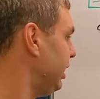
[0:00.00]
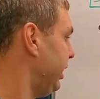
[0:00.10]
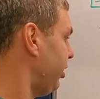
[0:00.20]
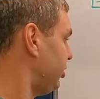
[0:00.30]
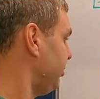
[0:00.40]

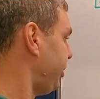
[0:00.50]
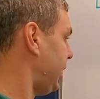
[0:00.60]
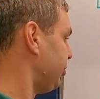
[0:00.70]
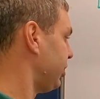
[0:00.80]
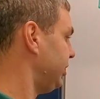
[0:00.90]
And our two
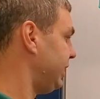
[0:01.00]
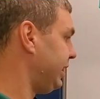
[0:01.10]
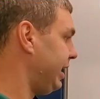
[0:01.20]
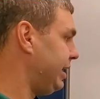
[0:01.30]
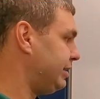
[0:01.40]
problems, we're gonna
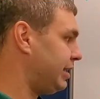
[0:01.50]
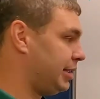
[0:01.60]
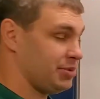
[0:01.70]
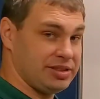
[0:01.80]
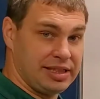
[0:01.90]
take A
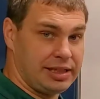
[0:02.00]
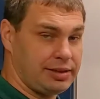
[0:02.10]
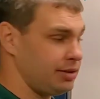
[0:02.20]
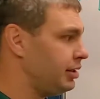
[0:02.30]
times D,